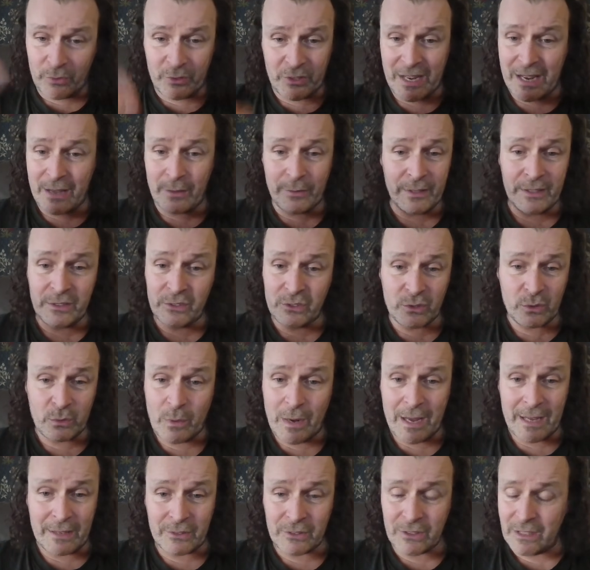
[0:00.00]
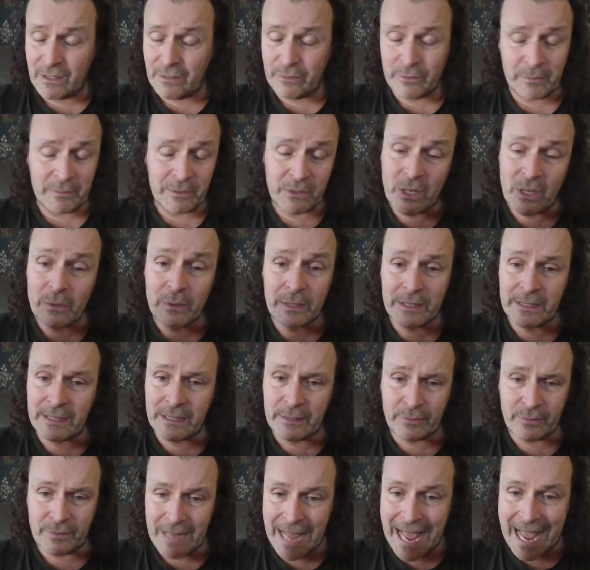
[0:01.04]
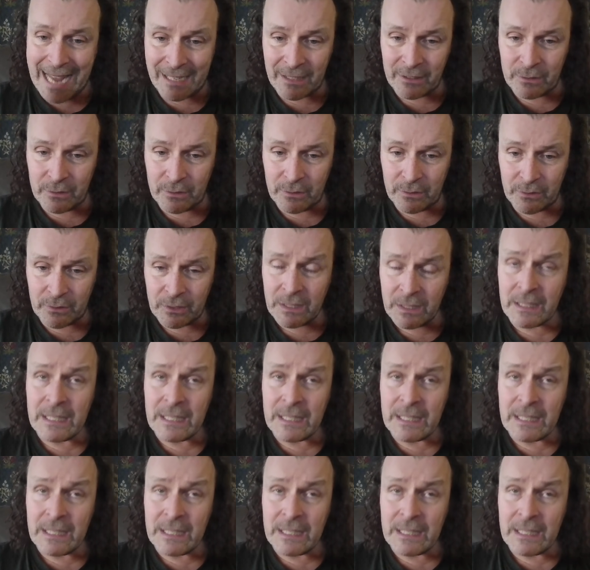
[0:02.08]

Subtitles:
south, east or west, from totally different angles